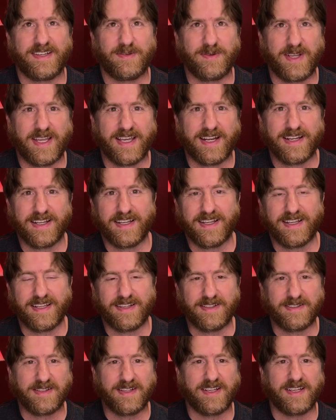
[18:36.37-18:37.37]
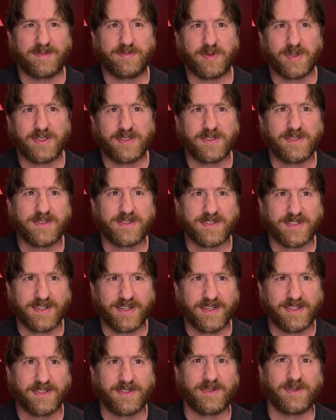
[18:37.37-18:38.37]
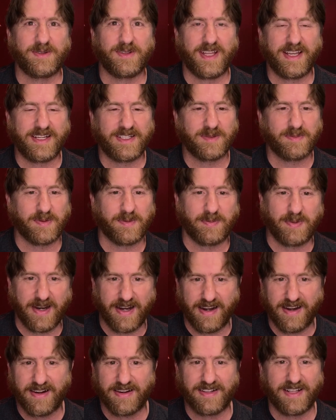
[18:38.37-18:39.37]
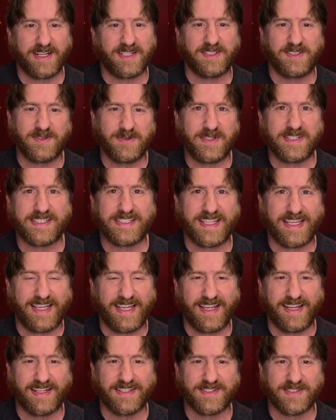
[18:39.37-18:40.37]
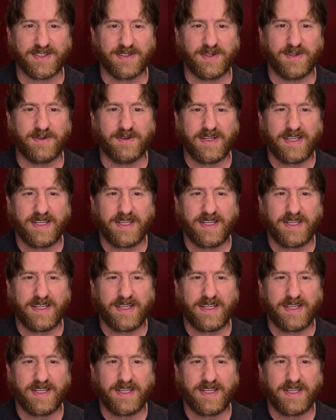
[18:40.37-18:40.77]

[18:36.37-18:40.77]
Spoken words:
we had a producer who liked to prepare and liked to do his thing, and so